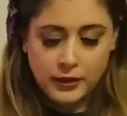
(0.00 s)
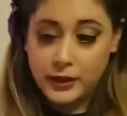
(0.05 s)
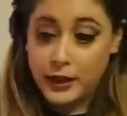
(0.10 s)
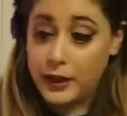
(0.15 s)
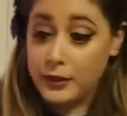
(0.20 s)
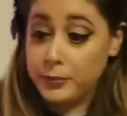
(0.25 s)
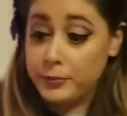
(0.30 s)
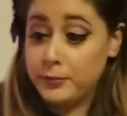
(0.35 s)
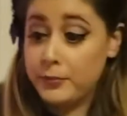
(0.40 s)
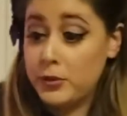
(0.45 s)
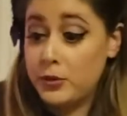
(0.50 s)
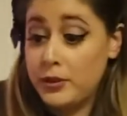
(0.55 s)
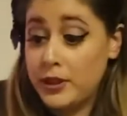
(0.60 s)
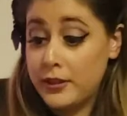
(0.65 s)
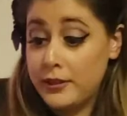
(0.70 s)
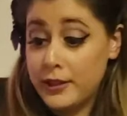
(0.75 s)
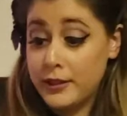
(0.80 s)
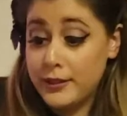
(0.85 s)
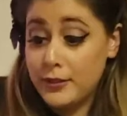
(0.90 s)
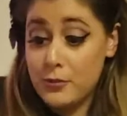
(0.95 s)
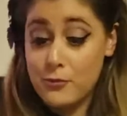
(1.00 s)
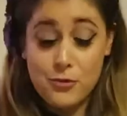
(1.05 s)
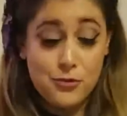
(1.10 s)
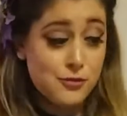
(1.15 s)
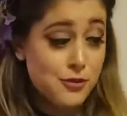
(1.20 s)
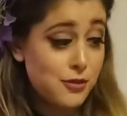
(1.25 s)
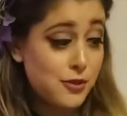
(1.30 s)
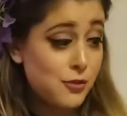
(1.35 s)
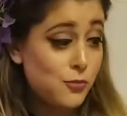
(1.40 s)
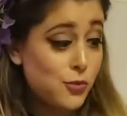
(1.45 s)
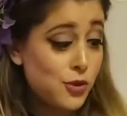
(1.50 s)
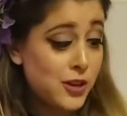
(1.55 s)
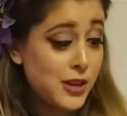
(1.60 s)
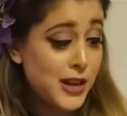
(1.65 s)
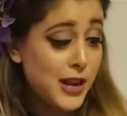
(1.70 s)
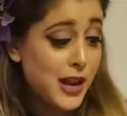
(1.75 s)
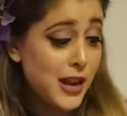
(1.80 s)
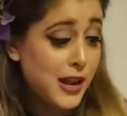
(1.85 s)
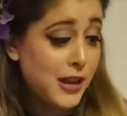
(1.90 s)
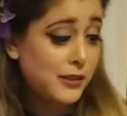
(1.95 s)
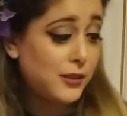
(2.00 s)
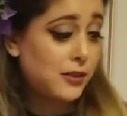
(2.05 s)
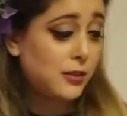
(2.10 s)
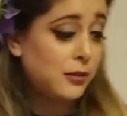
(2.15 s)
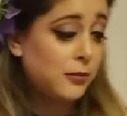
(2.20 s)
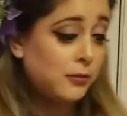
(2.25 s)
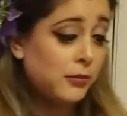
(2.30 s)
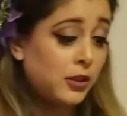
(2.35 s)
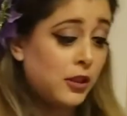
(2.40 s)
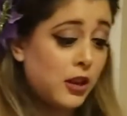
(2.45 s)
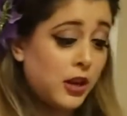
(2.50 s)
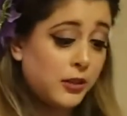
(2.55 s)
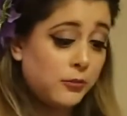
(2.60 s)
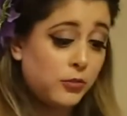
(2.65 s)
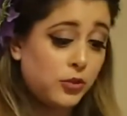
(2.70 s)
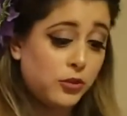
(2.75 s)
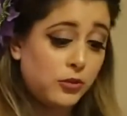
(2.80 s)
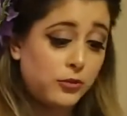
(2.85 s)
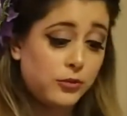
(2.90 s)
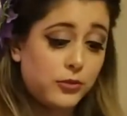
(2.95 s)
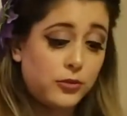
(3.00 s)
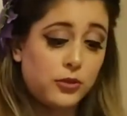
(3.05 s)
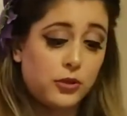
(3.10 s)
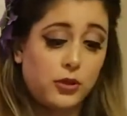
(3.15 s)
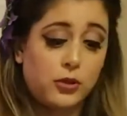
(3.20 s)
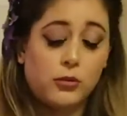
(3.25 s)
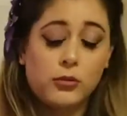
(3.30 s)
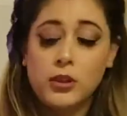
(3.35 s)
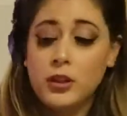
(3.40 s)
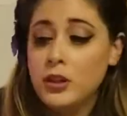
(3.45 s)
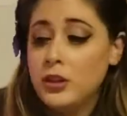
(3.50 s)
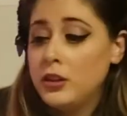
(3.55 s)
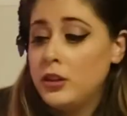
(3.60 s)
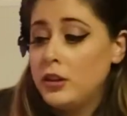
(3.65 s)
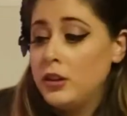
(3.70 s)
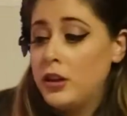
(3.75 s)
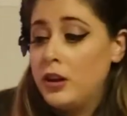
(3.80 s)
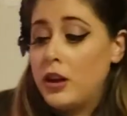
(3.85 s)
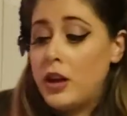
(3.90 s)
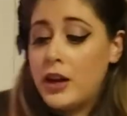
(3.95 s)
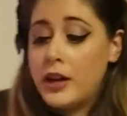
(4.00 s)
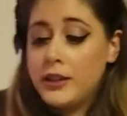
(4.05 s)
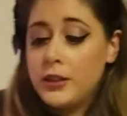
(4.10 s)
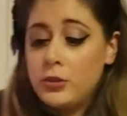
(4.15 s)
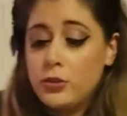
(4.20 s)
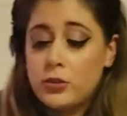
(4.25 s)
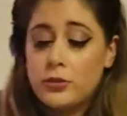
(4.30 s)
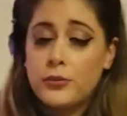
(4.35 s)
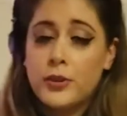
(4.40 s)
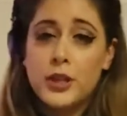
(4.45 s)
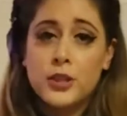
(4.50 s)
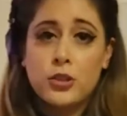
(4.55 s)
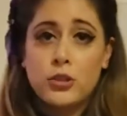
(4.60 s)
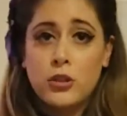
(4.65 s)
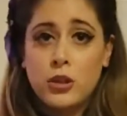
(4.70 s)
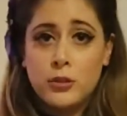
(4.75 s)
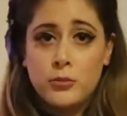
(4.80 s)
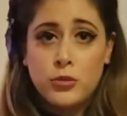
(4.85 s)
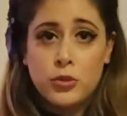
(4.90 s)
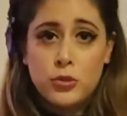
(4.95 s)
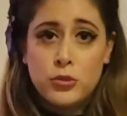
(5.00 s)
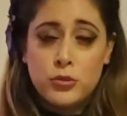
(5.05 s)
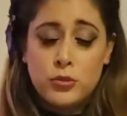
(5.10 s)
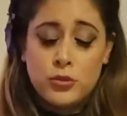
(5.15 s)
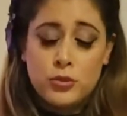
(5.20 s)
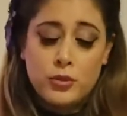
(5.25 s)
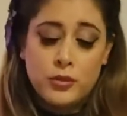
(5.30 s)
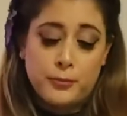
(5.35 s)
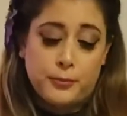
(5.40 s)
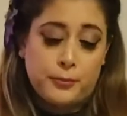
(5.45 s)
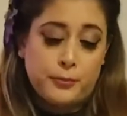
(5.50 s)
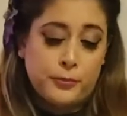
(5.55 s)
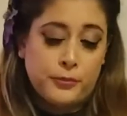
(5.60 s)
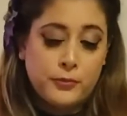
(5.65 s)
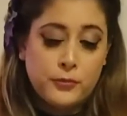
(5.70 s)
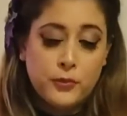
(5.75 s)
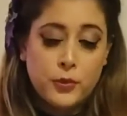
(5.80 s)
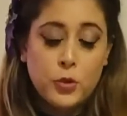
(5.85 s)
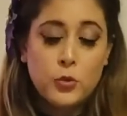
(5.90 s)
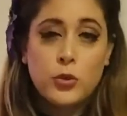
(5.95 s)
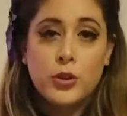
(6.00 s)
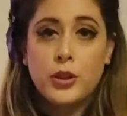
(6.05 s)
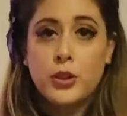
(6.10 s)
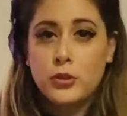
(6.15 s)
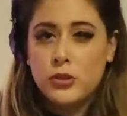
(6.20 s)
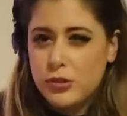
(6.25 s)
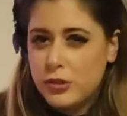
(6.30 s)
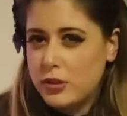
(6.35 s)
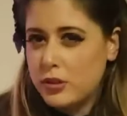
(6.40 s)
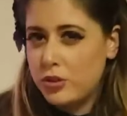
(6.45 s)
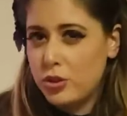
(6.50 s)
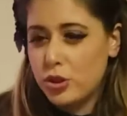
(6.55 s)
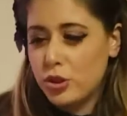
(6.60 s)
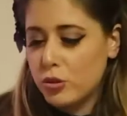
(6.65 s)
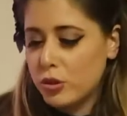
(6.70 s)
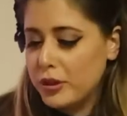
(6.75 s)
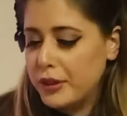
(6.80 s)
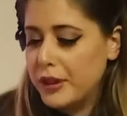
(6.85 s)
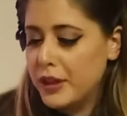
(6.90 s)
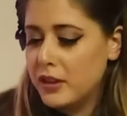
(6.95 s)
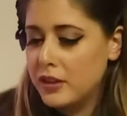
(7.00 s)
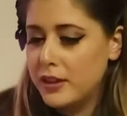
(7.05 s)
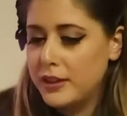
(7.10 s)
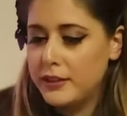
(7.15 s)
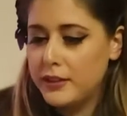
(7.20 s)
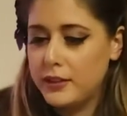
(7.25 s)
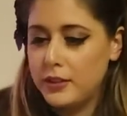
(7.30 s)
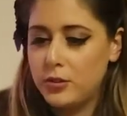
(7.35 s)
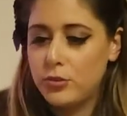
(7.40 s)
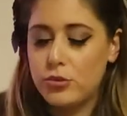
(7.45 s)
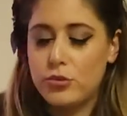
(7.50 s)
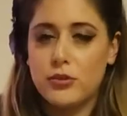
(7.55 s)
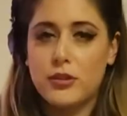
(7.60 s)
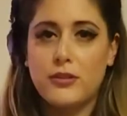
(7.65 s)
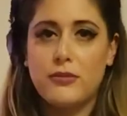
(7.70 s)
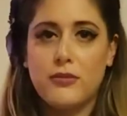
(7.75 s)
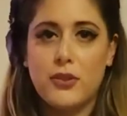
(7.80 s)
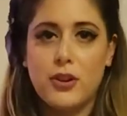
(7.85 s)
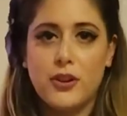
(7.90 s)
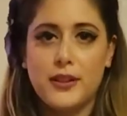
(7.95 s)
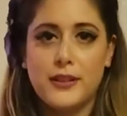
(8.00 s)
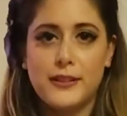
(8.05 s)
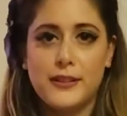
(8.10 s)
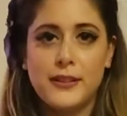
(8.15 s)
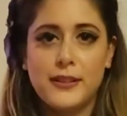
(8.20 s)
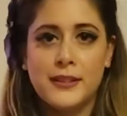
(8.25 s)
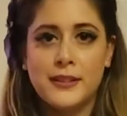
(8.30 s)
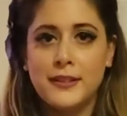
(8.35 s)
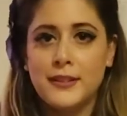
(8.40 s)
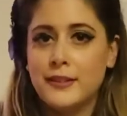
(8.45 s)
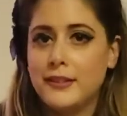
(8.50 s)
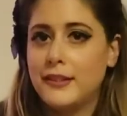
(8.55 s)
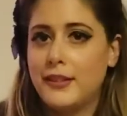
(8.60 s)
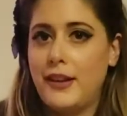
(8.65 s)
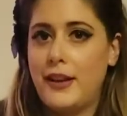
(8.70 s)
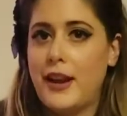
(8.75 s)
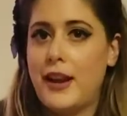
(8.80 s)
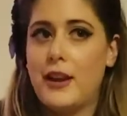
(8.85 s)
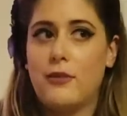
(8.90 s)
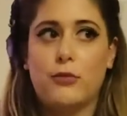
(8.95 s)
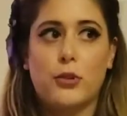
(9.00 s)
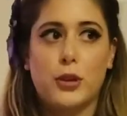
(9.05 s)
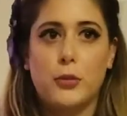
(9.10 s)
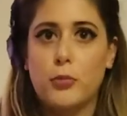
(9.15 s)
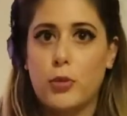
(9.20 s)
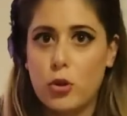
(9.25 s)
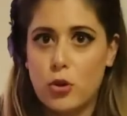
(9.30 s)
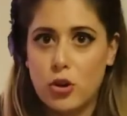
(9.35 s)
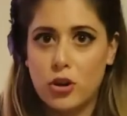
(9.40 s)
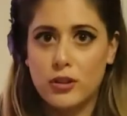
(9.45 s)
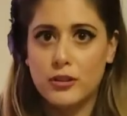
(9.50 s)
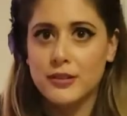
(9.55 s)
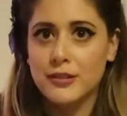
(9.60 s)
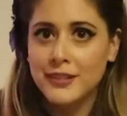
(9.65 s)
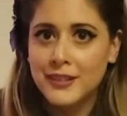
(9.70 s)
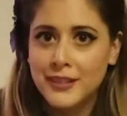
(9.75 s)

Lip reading: yeah, so now that's all good. We're gonna add some lime juice. So I use fresh lime juice. You wanna use the sugary kind that you usually find in every bar